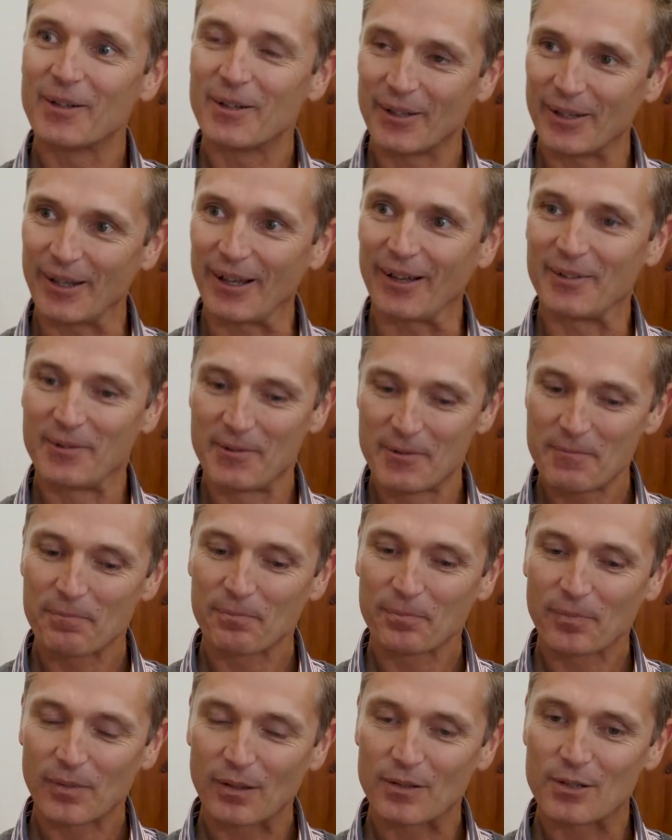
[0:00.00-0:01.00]
Yeah.
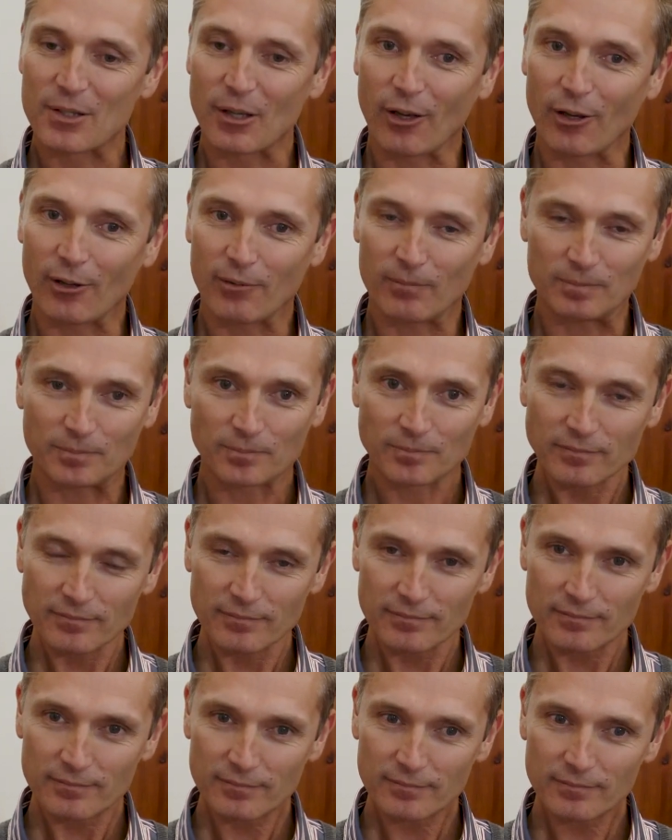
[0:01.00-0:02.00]
So
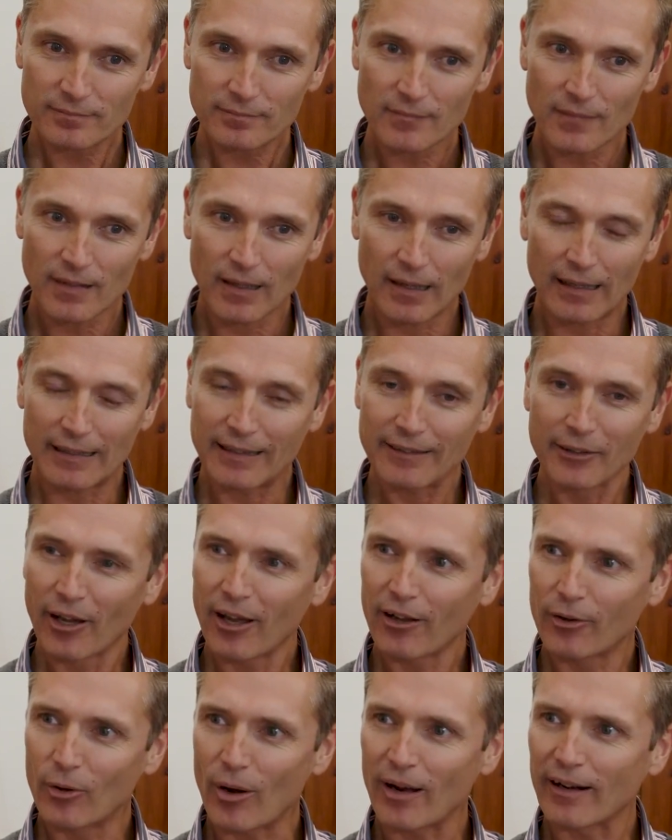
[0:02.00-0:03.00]
I didn't
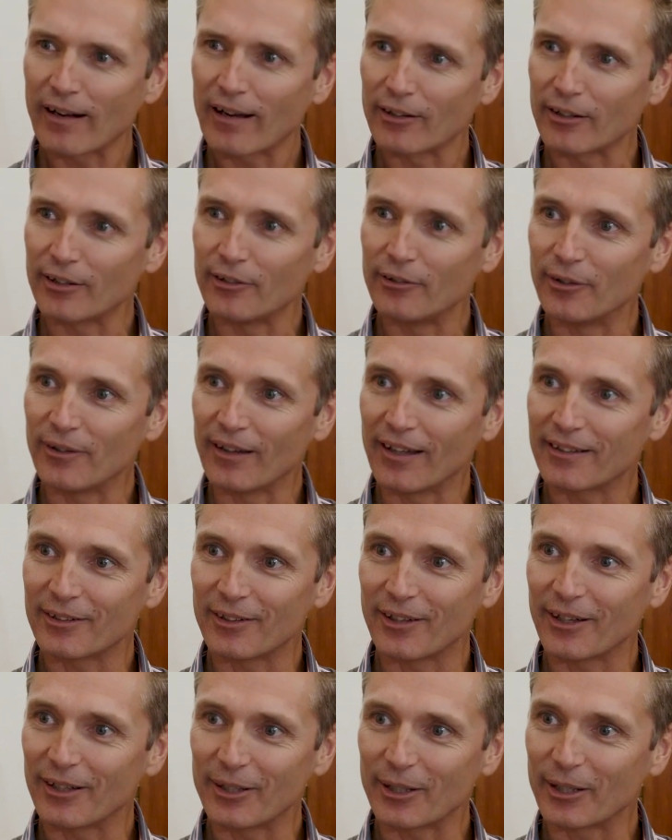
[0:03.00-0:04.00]
know quite how to do that.
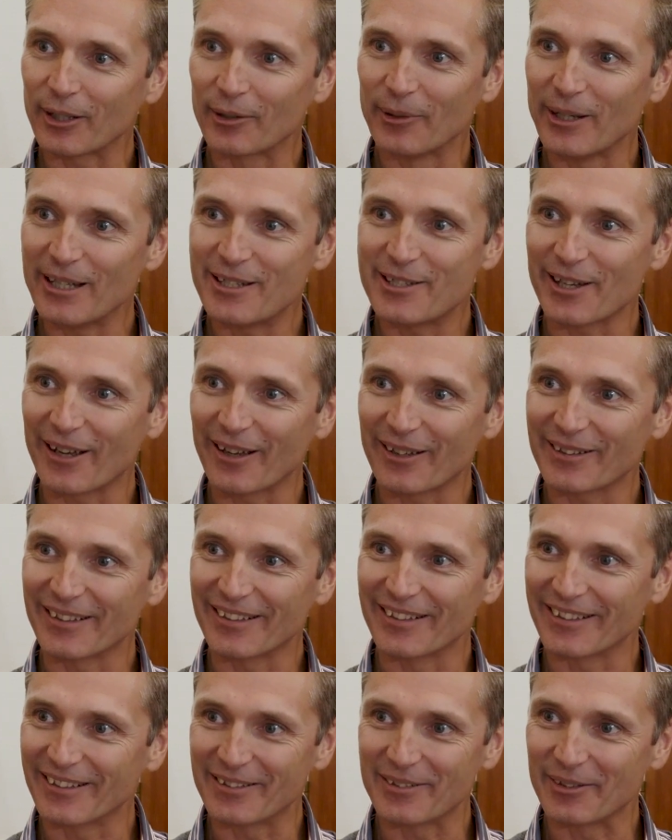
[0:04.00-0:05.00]
You know, you can reach out
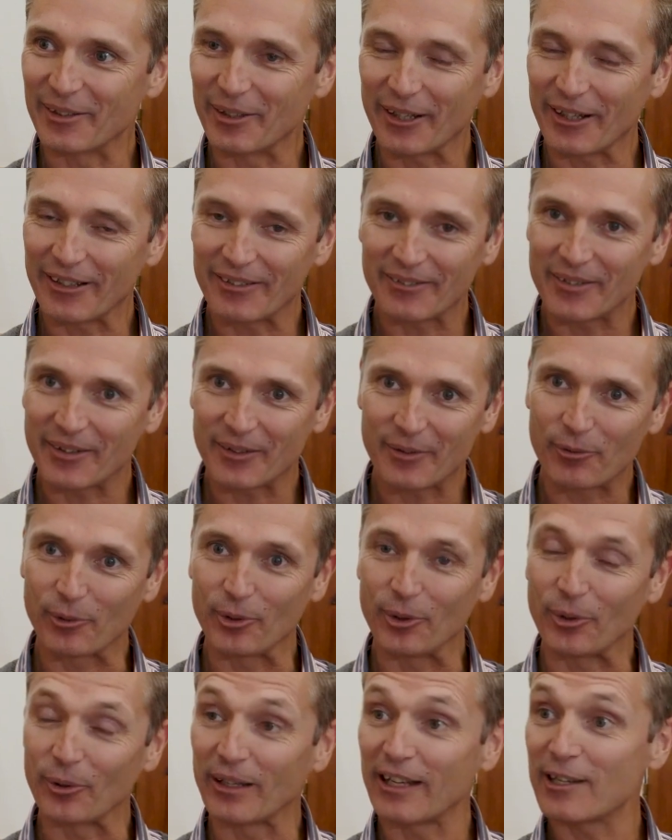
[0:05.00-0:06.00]
and, sure. you know,
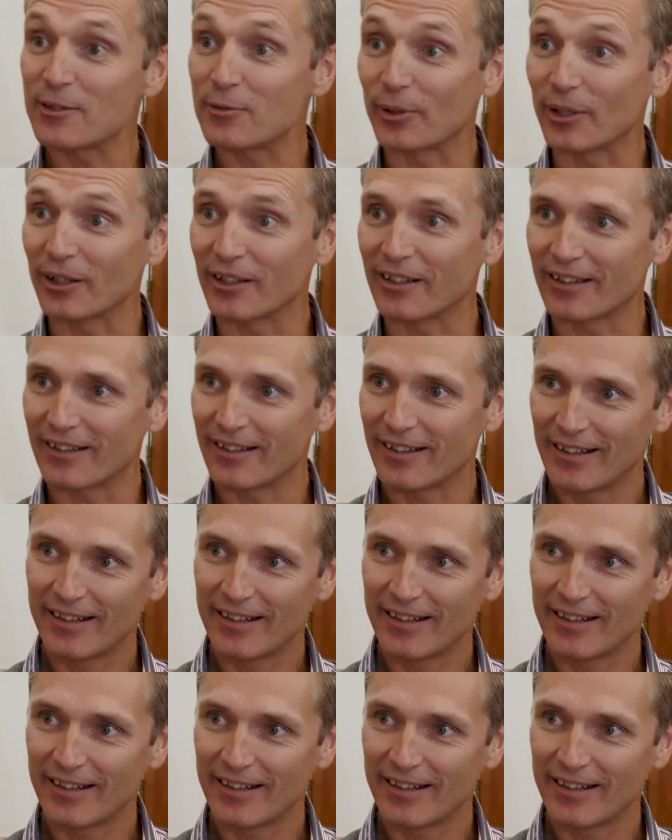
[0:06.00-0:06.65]
through your network.